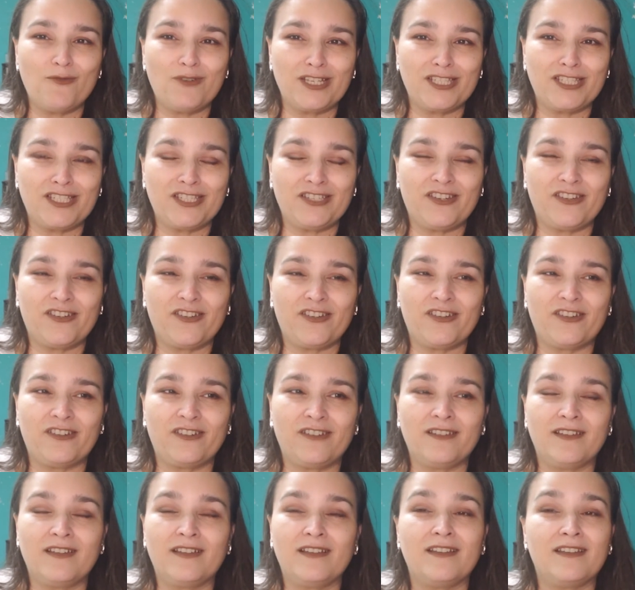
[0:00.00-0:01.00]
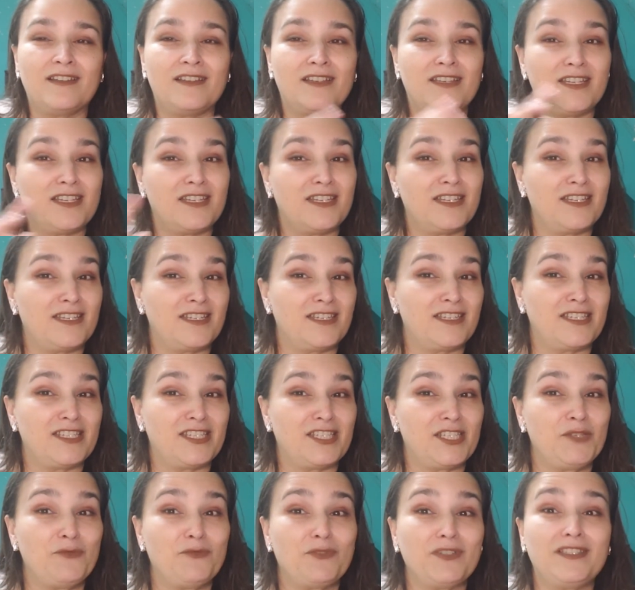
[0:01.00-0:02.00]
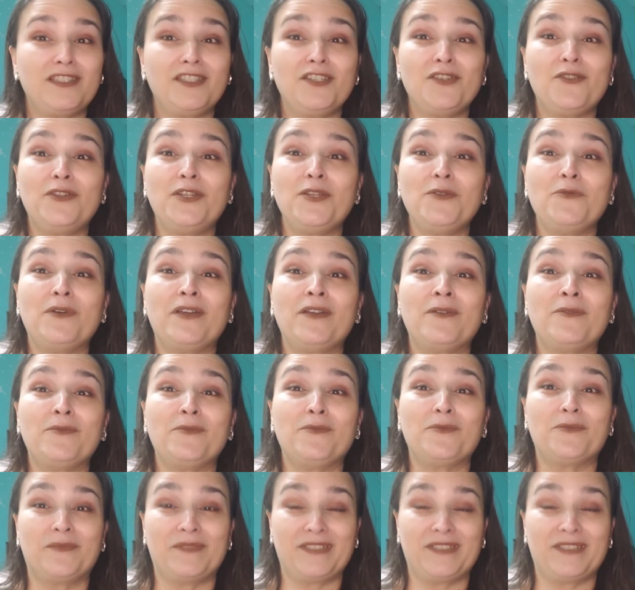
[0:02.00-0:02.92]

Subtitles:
watching her, she was the only one